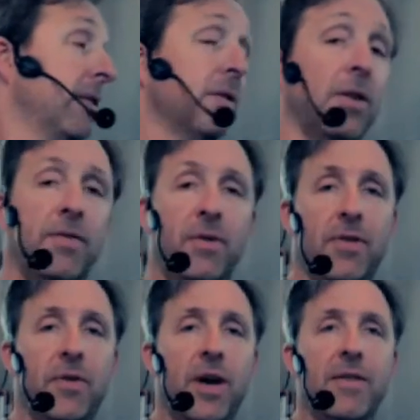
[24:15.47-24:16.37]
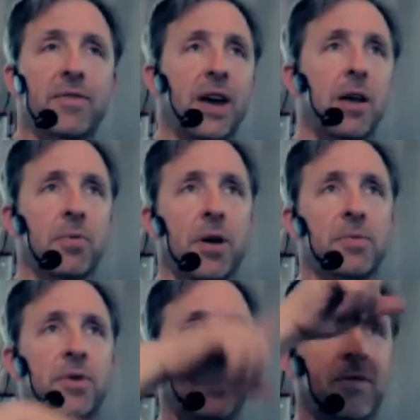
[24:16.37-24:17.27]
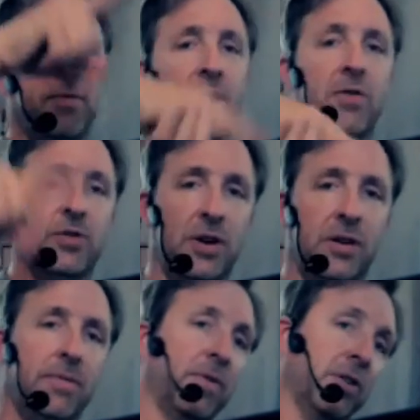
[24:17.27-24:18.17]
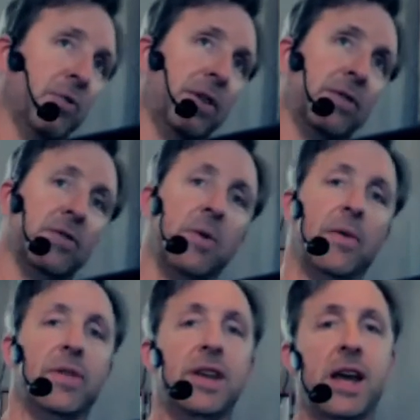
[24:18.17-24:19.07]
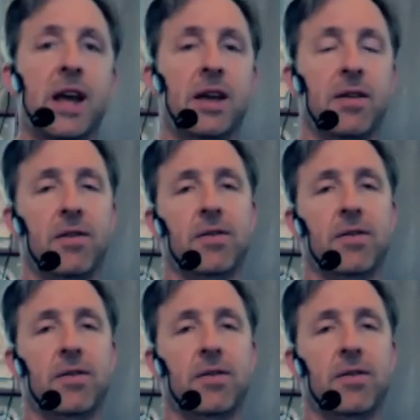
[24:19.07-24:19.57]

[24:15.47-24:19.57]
So if you have diet problems, you have energy fluctuations throughout the day.